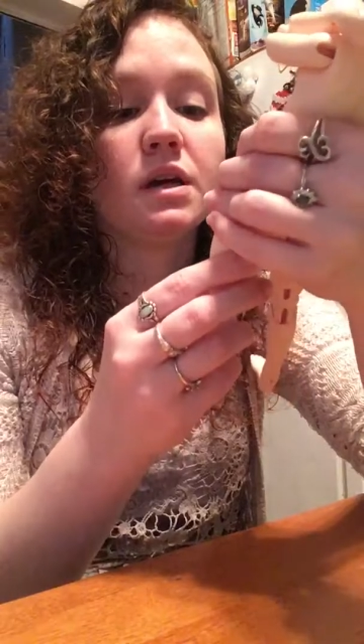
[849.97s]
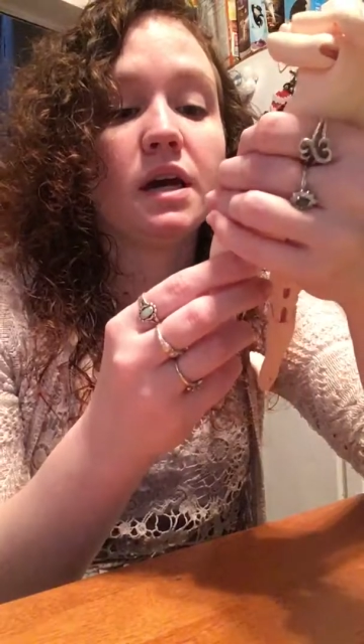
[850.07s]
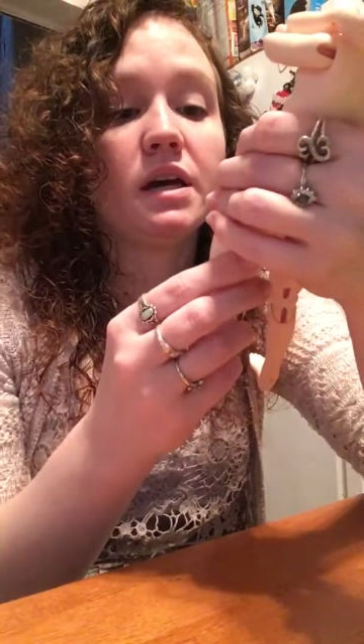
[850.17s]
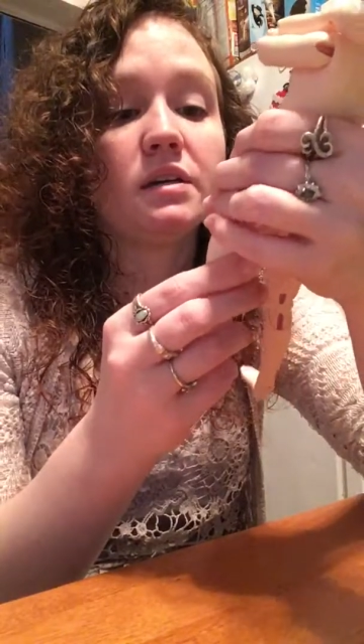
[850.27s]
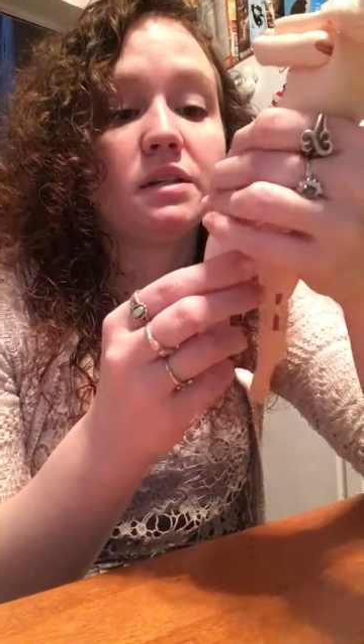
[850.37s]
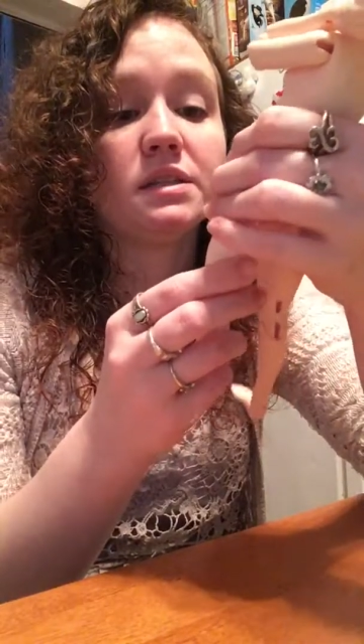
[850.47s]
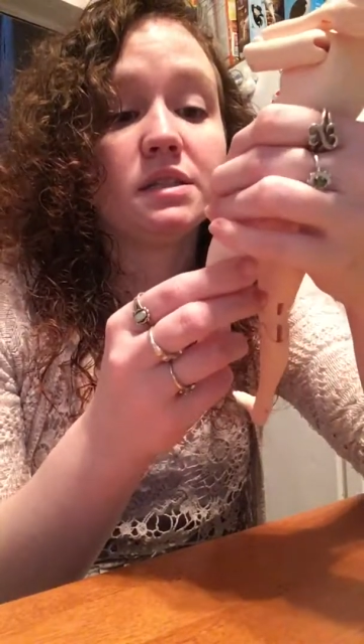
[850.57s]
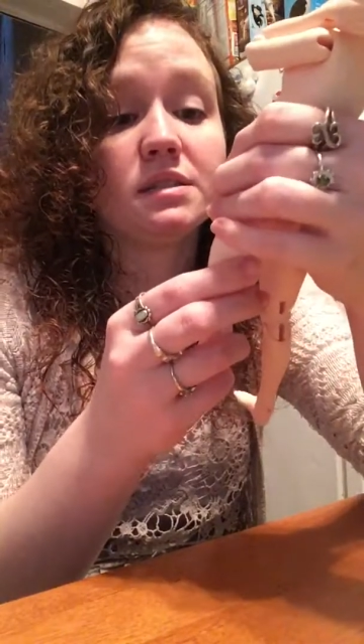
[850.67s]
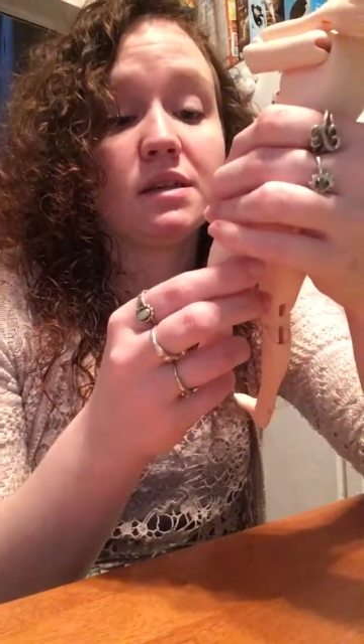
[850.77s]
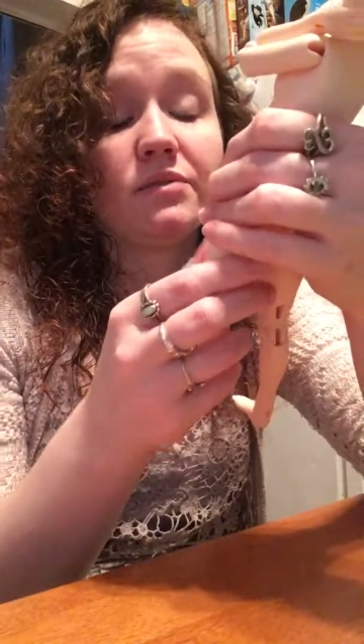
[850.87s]
And it
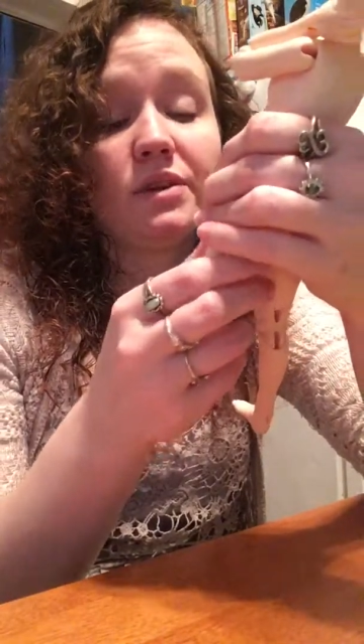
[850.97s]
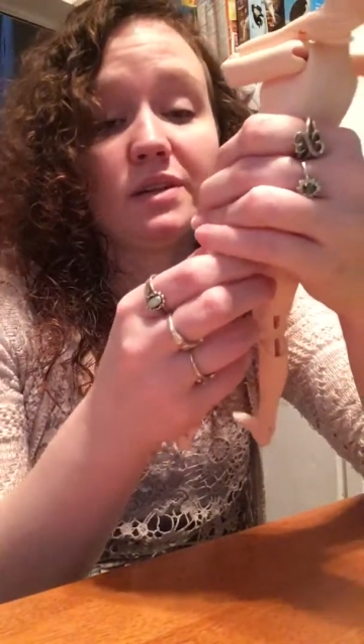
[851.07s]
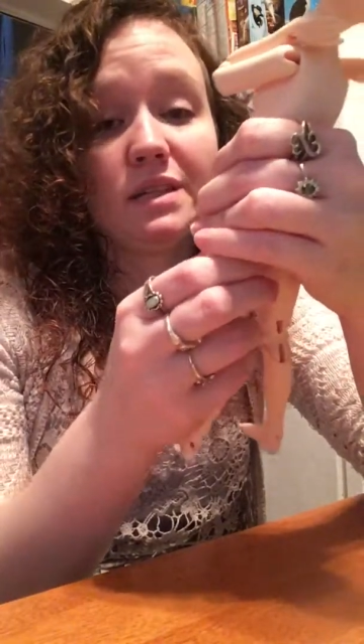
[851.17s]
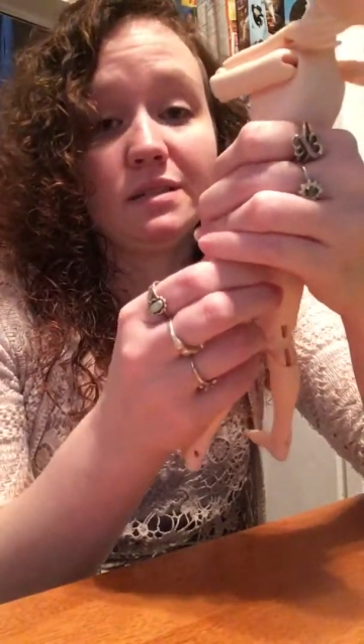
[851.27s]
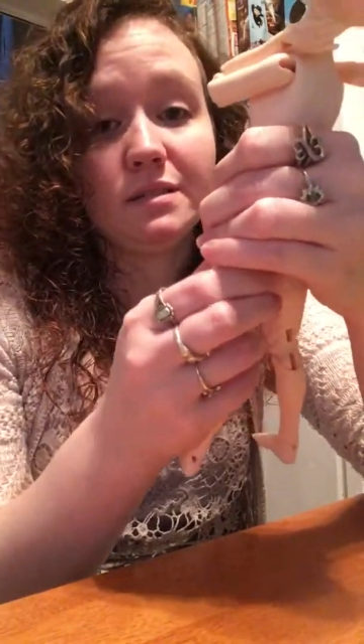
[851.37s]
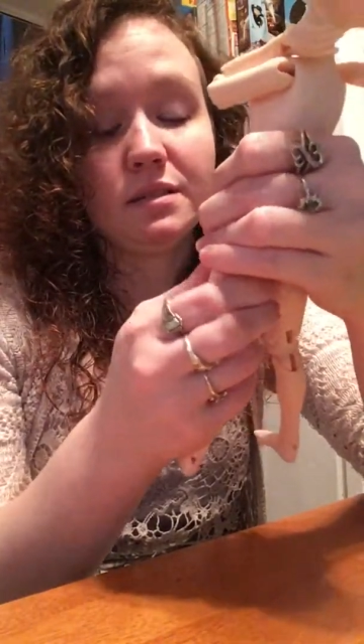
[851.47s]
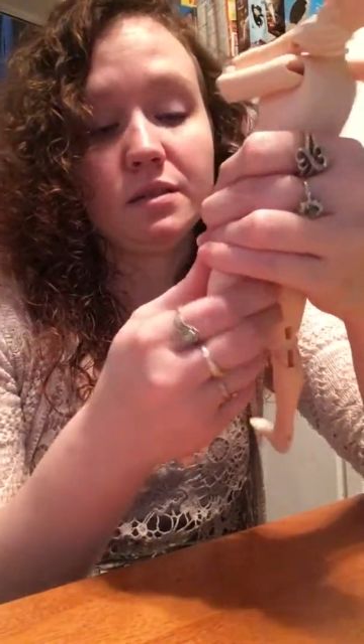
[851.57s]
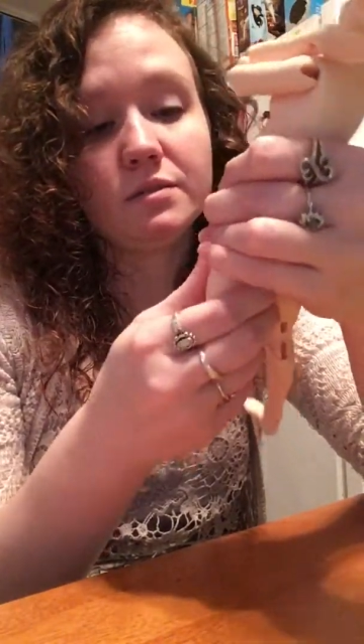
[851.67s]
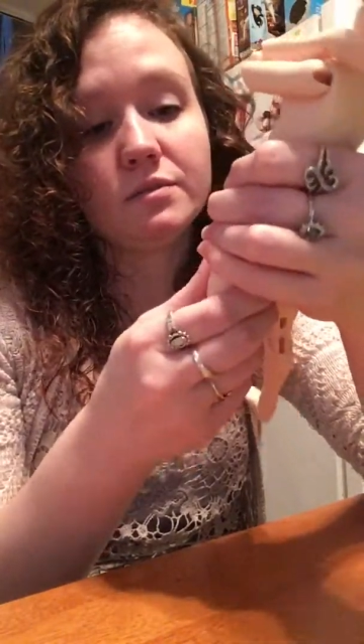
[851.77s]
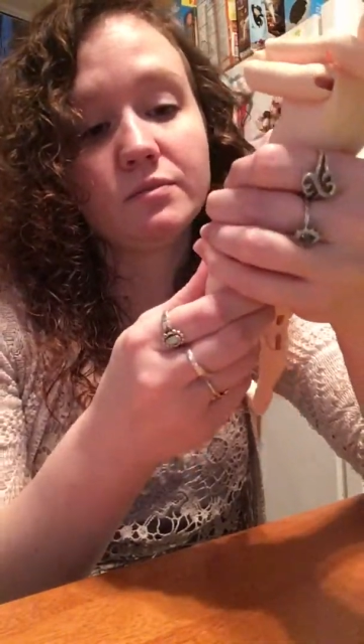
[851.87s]
does that very
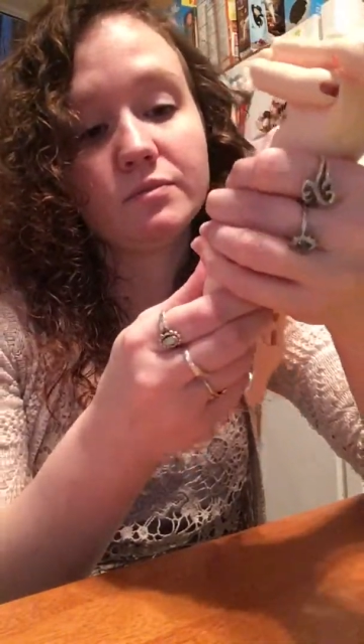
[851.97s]
easy.